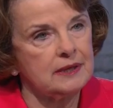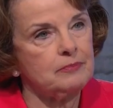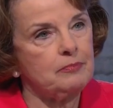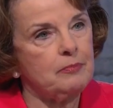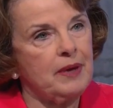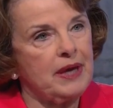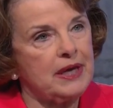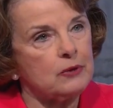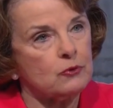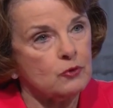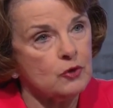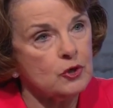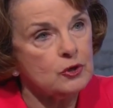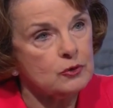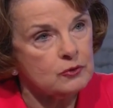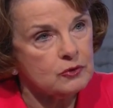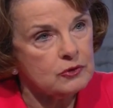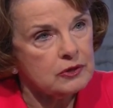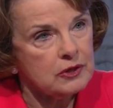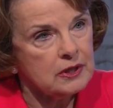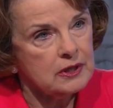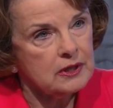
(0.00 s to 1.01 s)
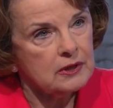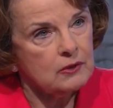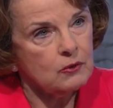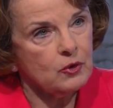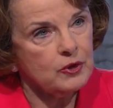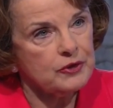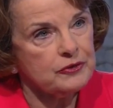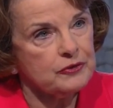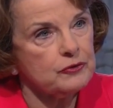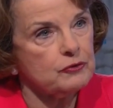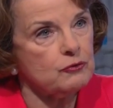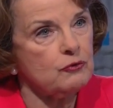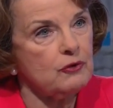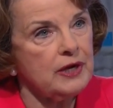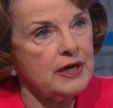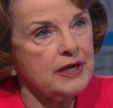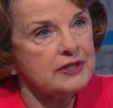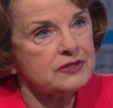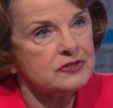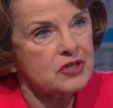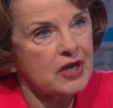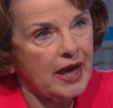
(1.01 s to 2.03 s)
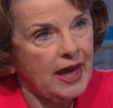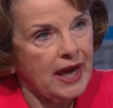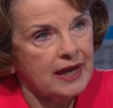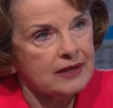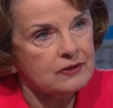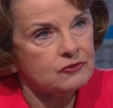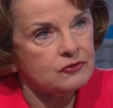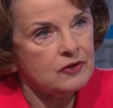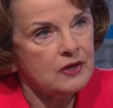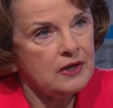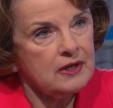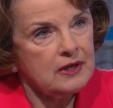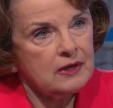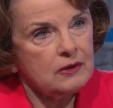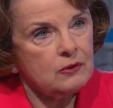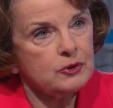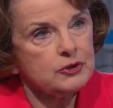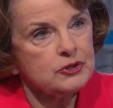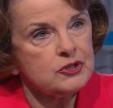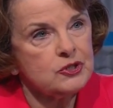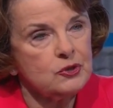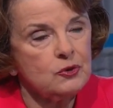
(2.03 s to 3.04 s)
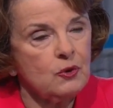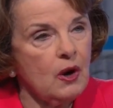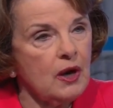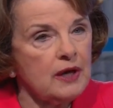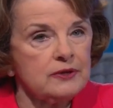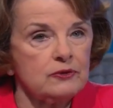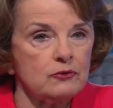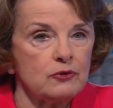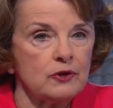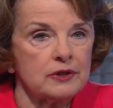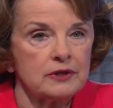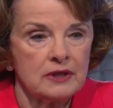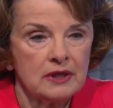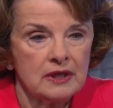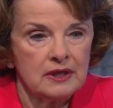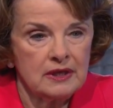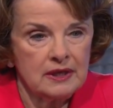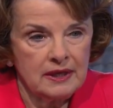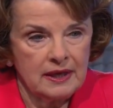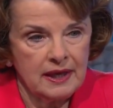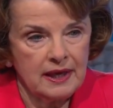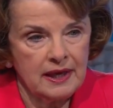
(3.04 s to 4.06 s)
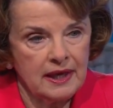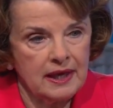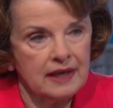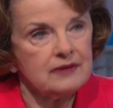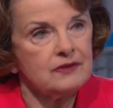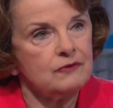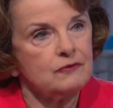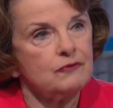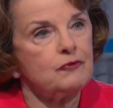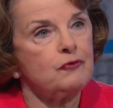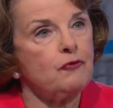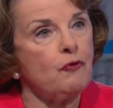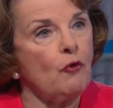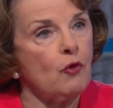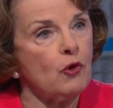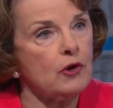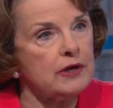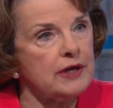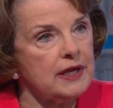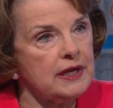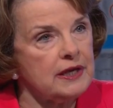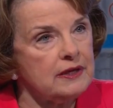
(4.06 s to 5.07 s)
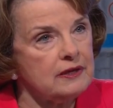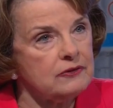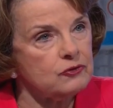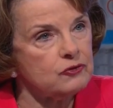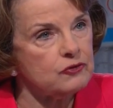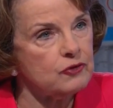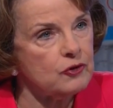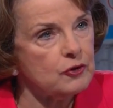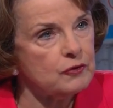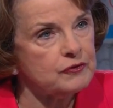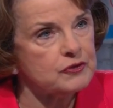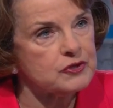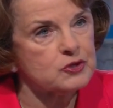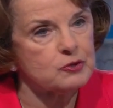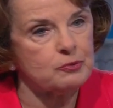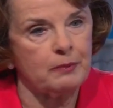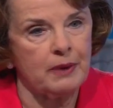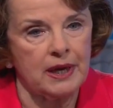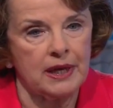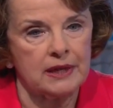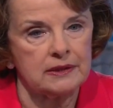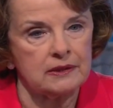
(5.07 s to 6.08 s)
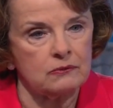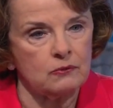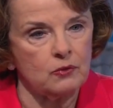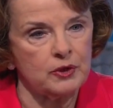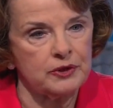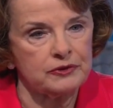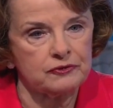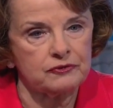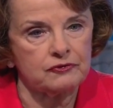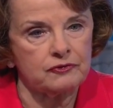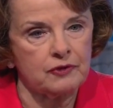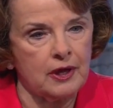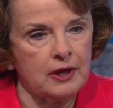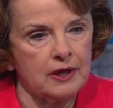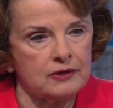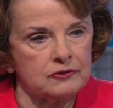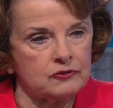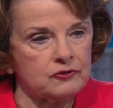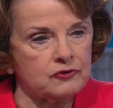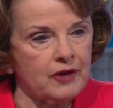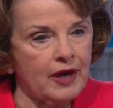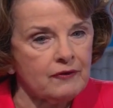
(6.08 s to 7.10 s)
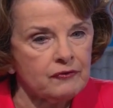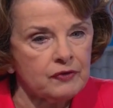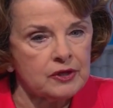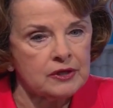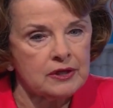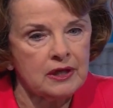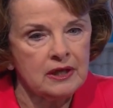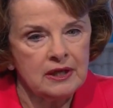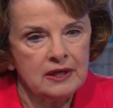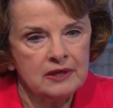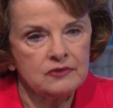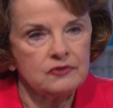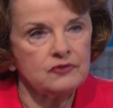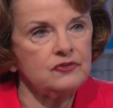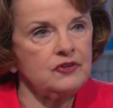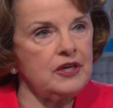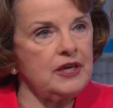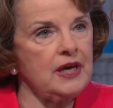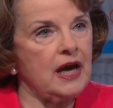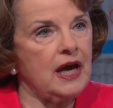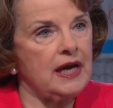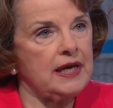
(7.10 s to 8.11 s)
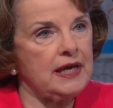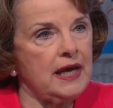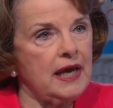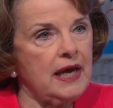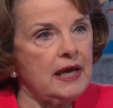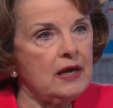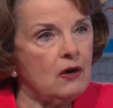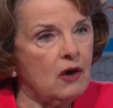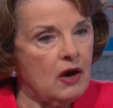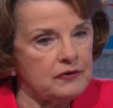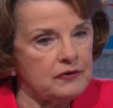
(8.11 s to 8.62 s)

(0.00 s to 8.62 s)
in Beirut with 3 attacks, with 240 servicemen, with 7 CIA